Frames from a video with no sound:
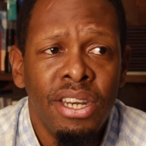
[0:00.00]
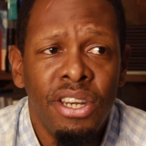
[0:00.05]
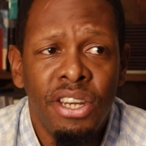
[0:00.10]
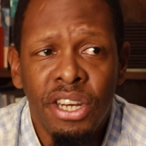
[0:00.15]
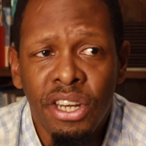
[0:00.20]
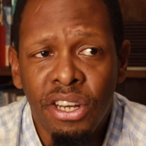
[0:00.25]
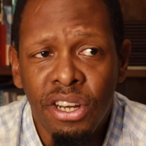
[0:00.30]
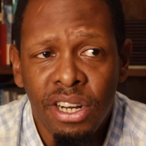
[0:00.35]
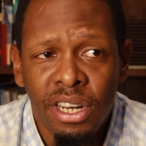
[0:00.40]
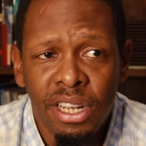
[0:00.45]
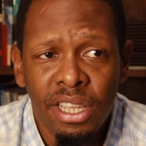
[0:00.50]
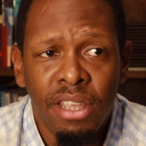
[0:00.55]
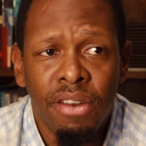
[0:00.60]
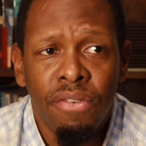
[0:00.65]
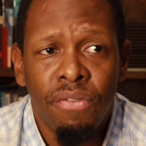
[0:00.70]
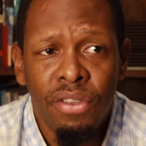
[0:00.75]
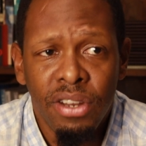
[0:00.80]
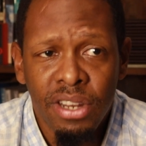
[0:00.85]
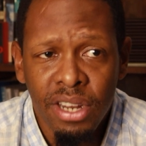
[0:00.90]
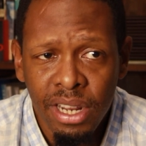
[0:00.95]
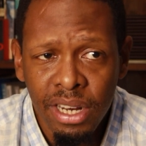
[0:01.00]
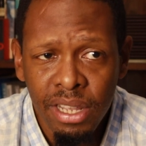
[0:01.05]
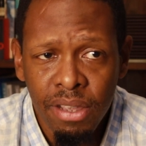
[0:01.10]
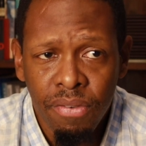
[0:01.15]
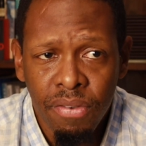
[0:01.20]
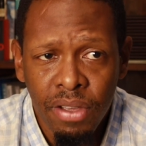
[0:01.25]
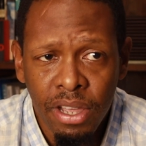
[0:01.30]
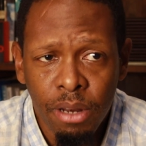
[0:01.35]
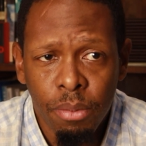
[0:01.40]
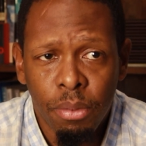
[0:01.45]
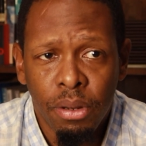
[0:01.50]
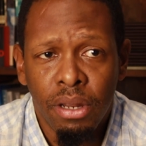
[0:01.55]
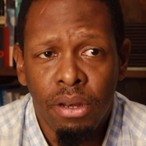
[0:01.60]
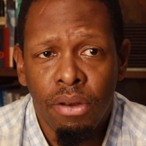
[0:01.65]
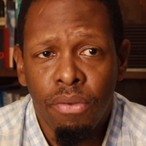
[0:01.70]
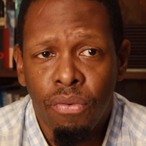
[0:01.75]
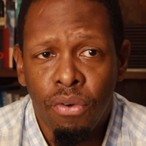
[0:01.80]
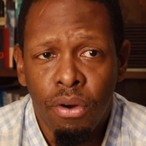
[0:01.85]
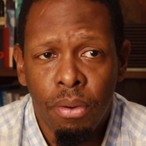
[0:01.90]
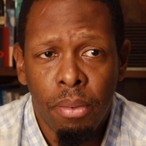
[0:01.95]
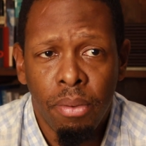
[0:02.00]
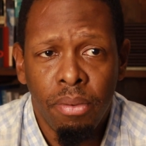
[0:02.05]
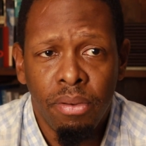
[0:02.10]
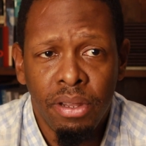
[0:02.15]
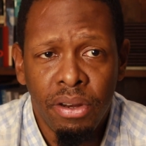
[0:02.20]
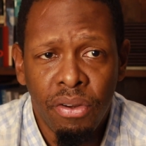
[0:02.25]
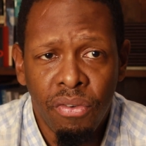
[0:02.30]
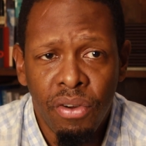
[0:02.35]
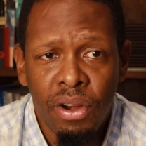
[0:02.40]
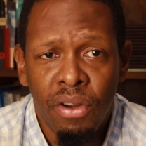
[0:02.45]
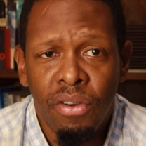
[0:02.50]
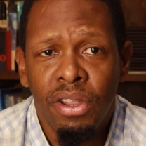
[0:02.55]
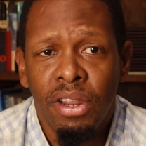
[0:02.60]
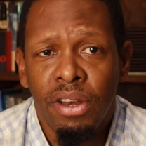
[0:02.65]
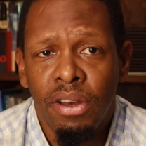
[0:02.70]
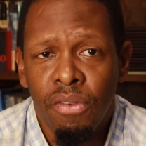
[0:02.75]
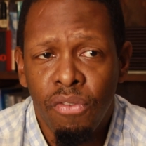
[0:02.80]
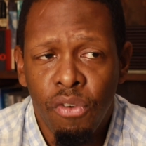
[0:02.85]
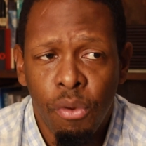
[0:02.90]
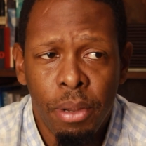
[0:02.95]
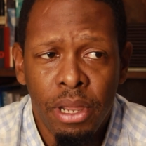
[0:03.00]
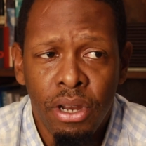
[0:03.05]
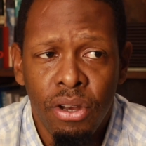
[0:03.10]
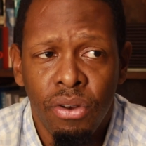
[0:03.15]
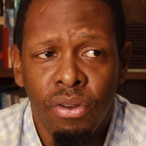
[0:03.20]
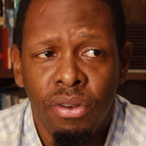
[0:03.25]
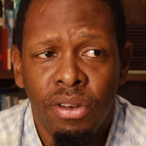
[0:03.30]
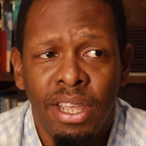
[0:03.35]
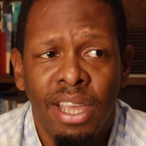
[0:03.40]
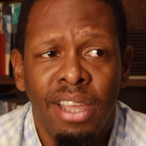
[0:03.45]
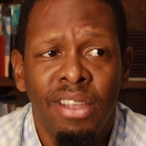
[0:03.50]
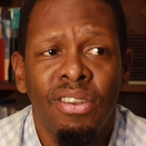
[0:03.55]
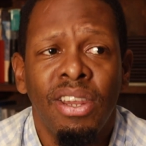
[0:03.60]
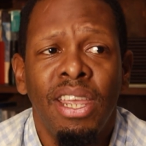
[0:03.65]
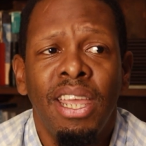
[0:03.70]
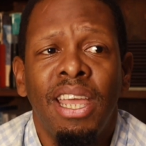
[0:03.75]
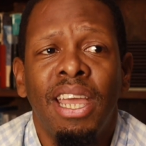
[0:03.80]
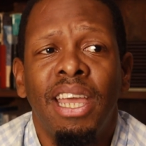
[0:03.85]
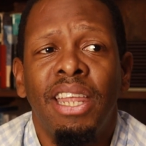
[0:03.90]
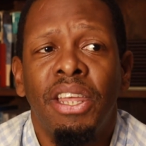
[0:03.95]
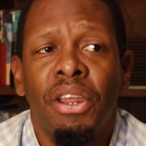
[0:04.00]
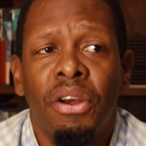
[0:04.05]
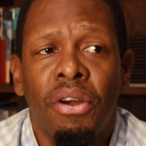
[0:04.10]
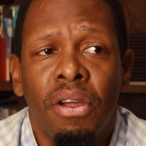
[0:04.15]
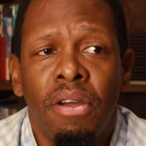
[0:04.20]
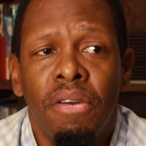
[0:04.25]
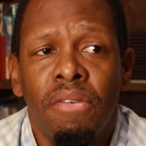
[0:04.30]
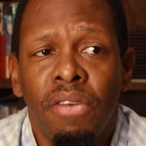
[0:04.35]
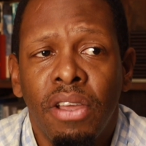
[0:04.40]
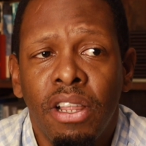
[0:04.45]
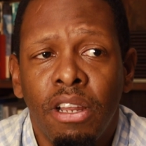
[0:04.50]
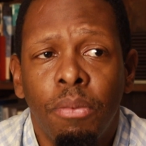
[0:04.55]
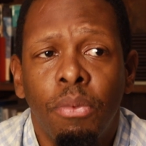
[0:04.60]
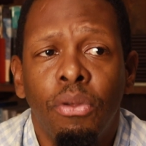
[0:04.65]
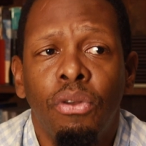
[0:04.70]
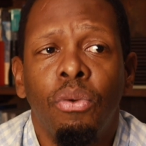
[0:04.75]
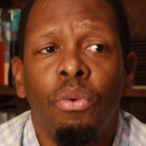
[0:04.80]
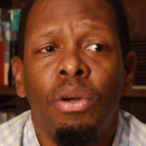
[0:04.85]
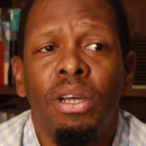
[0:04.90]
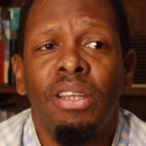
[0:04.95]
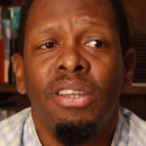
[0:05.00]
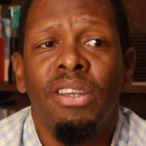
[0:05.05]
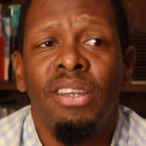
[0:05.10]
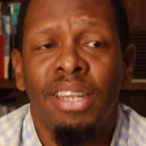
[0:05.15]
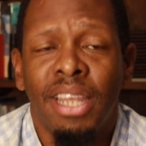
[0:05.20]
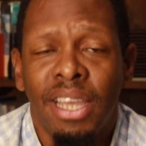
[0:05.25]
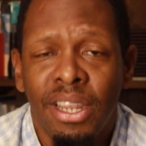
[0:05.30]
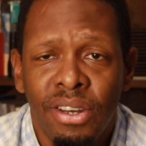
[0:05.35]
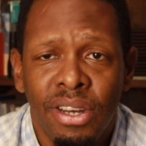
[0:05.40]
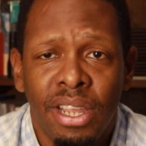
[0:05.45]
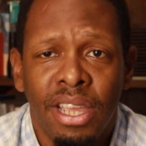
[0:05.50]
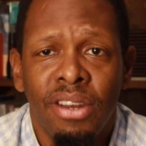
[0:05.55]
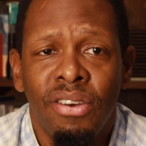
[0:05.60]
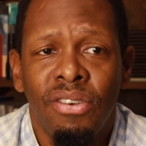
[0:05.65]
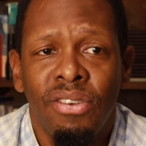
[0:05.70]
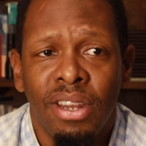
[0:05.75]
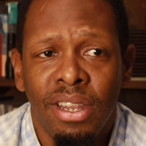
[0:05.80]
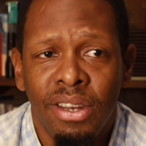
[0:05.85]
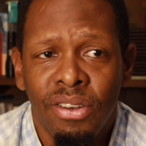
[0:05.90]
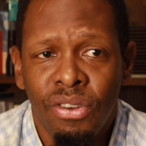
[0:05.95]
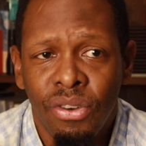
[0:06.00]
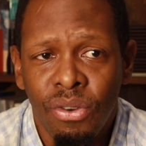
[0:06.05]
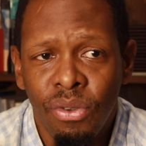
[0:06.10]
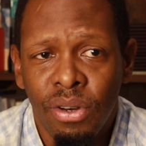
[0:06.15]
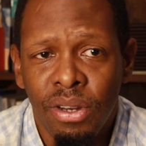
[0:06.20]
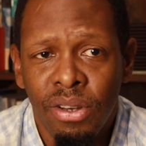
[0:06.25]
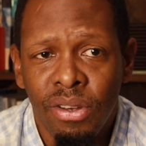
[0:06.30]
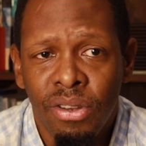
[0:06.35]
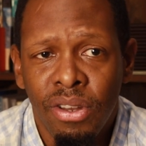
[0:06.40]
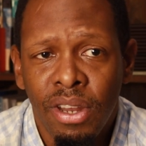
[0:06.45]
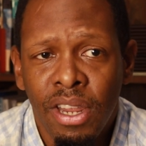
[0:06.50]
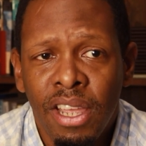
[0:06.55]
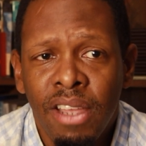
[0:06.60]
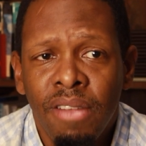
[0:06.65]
digitally and physically available in the form of literary and informational text, and that are available to us as educators and students.